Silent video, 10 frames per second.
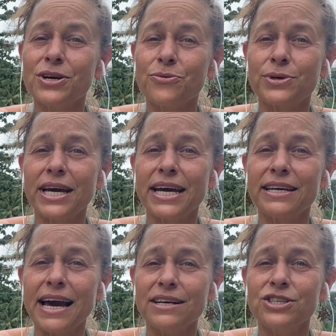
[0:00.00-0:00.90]
when
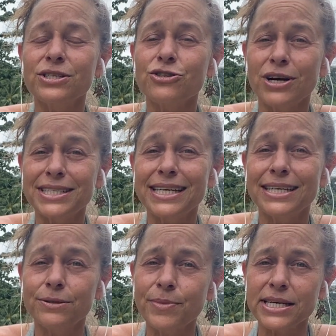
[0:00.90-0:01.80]
I actually tried to
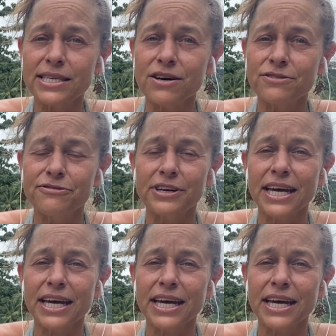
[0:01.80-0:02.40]
kill myself.